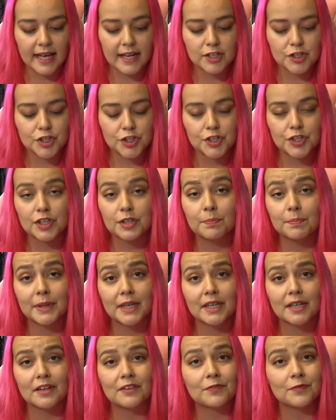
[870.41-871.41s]
and should
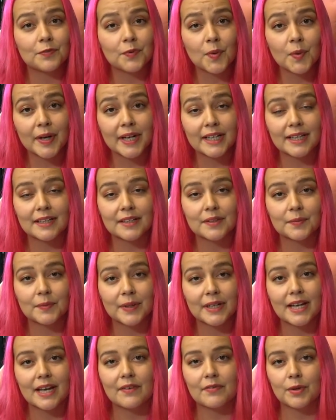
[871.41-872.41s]
be avoided
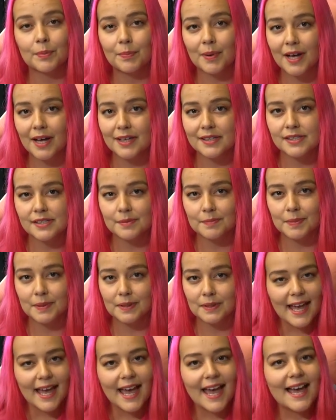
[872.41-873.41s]
whenever
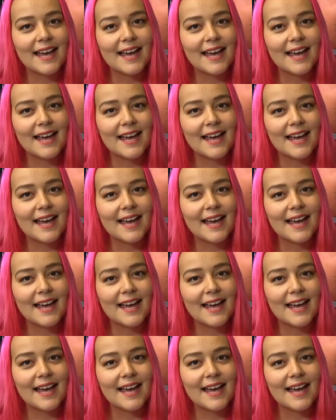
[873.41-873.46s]
possible.